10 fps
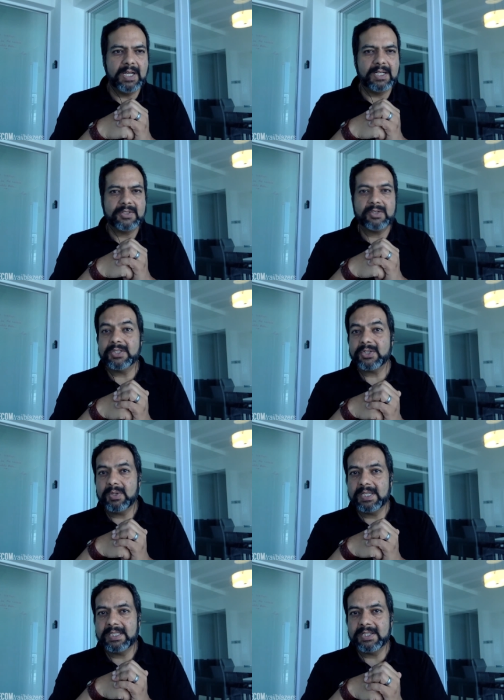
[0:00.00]
So let's go
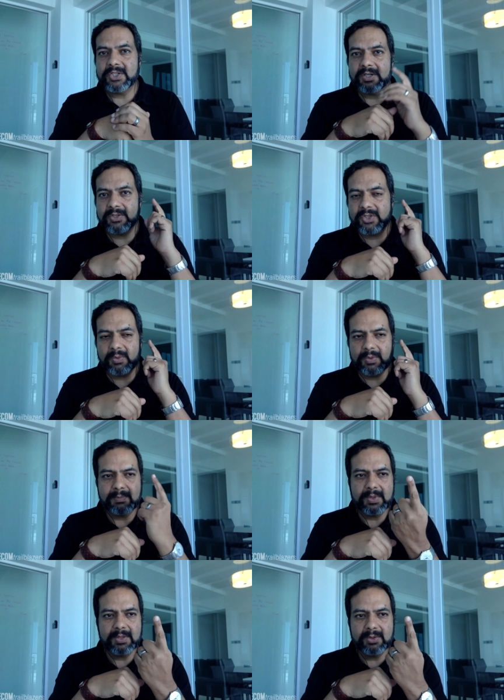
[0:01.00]
ahead and get started. So
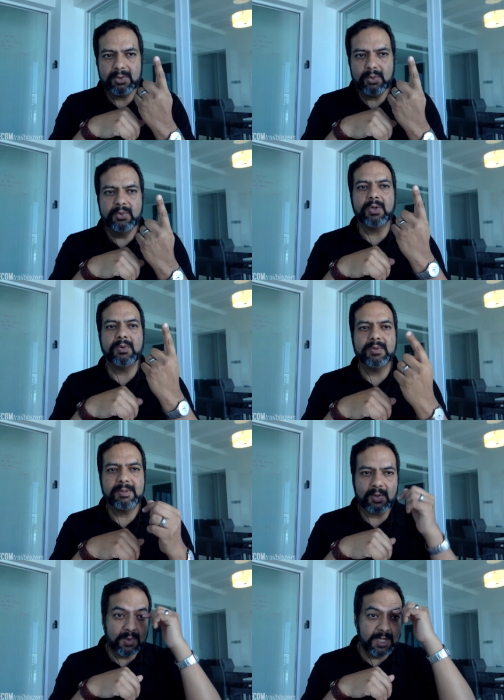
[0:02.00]
number
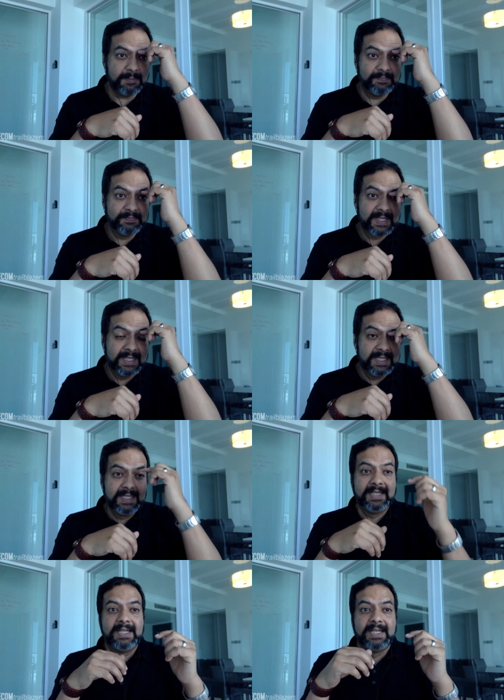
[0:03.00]
1,
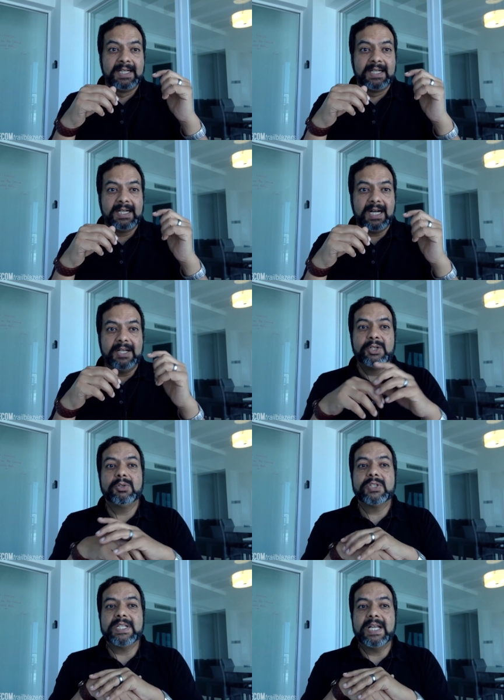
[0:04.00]

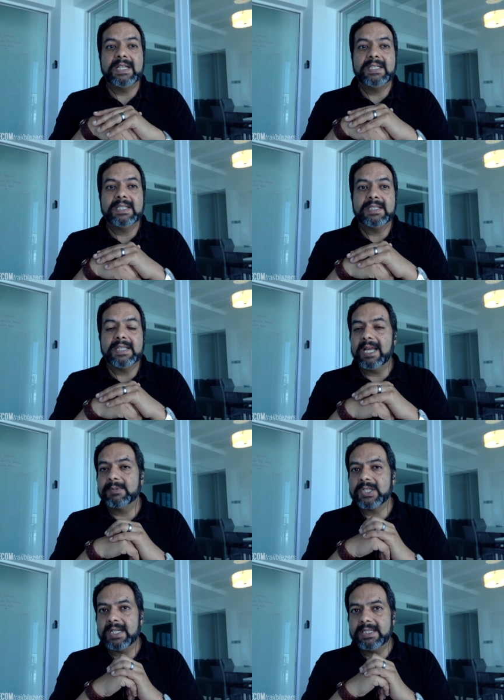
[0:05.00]
understanding the
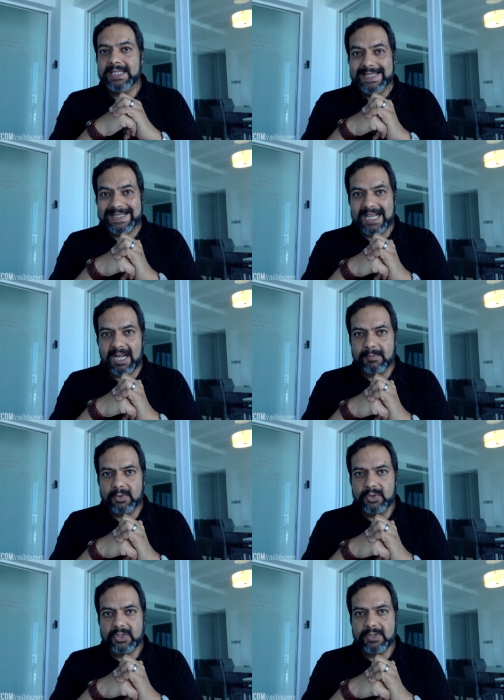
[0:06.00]
Amazon
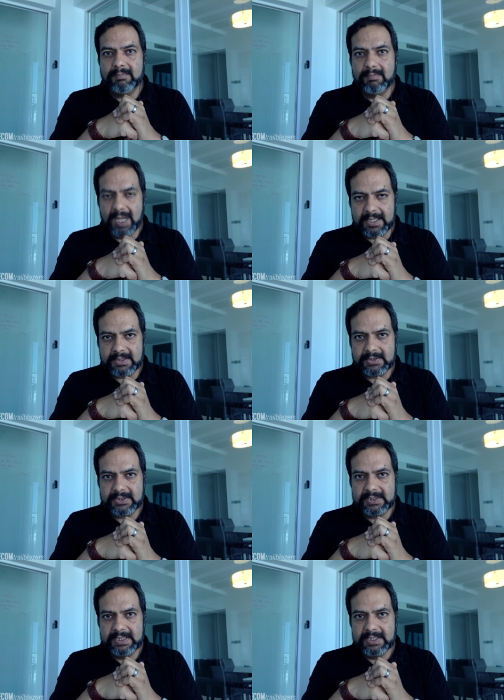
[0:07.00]
e-commerce
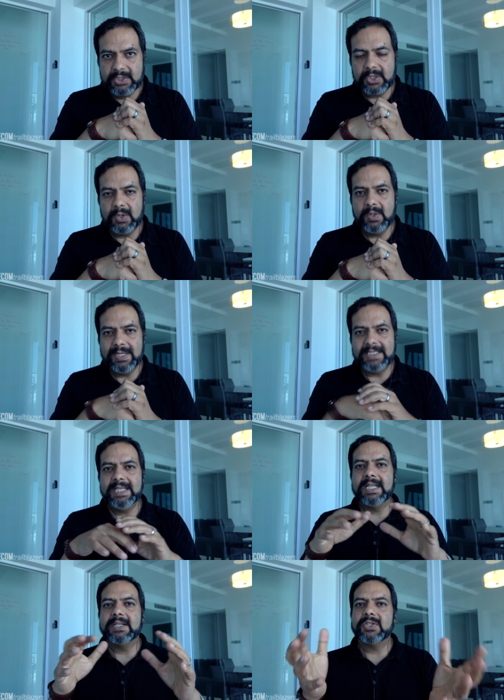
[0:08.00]
models. So
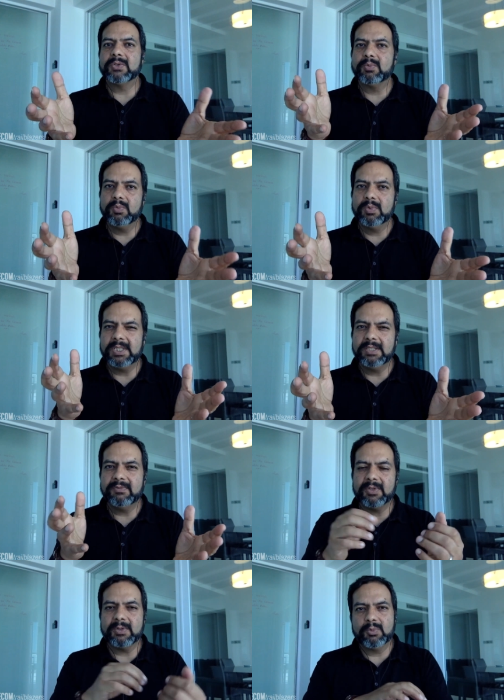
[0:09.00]
again, this is really
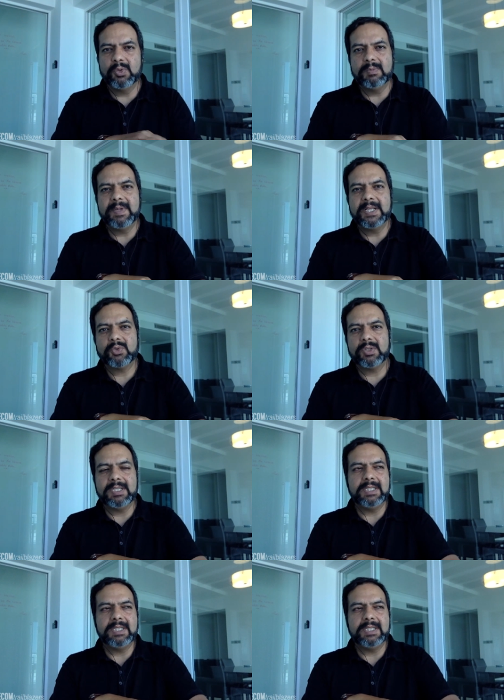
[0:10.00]
for the rudimentary